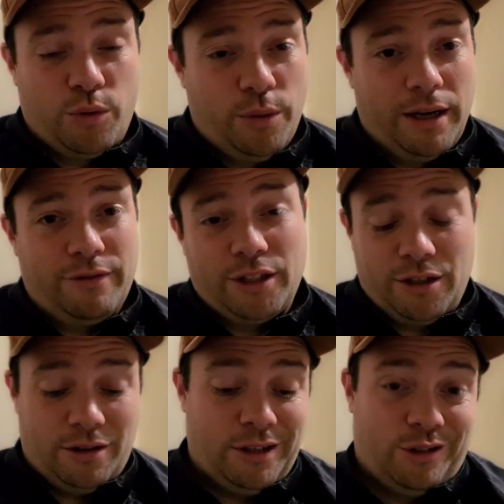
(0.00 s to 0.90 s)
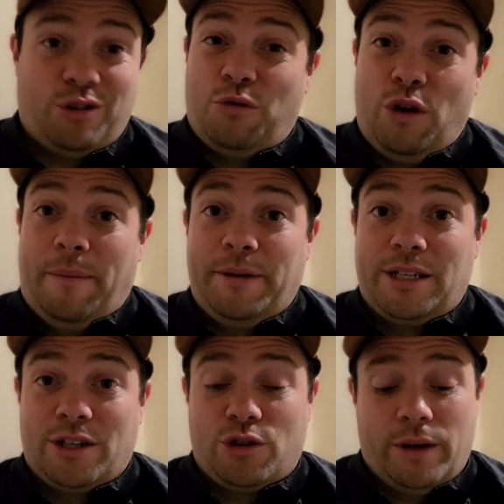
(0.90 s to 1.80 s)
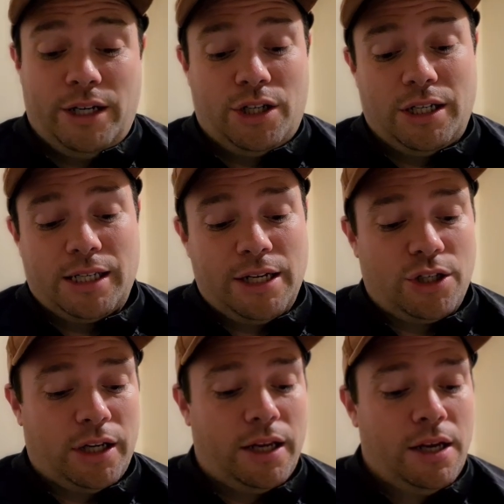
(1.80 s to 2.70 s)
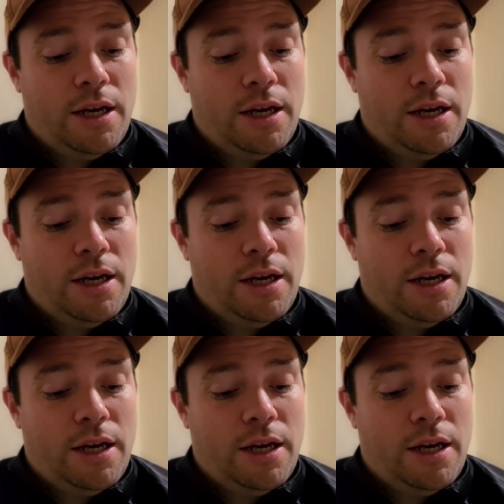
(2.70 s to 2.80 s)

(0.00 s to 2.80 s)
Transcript: We were left in a crappy situation, essentially.